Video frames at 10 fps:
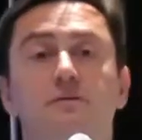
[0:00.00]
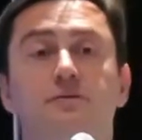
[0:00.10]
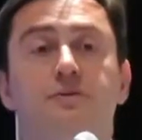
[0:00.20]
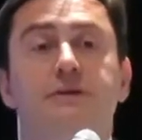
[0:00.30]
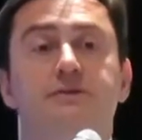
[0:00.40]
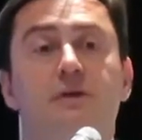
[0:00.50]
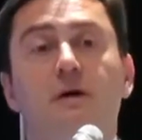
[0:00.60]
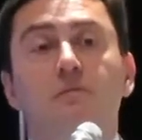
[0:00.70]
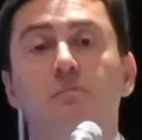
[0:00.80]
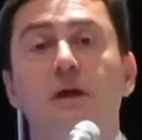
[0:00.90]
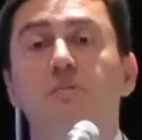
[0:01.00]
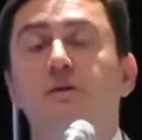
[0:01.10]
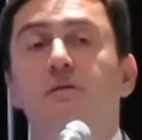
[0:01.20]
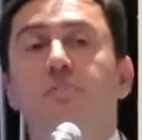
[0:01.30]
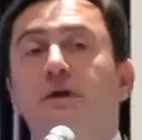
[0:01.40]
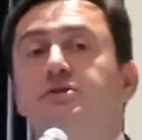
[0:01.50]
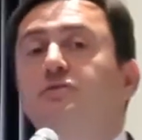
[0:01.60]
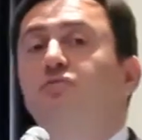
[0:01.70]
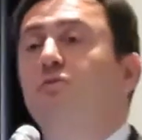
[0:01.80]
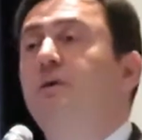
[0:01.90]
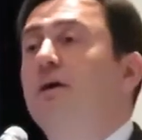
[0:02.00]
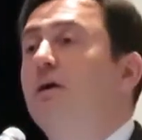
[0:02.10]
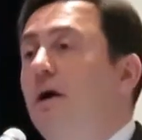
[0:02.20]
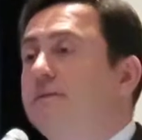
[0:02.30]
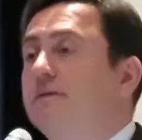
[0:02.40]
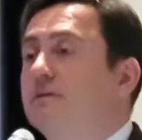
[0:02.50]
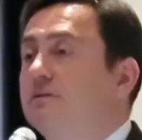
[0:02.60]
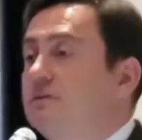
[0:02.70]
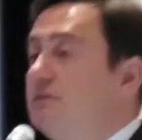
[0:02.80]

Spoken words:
urethra. Maybe the patient will be incontinent.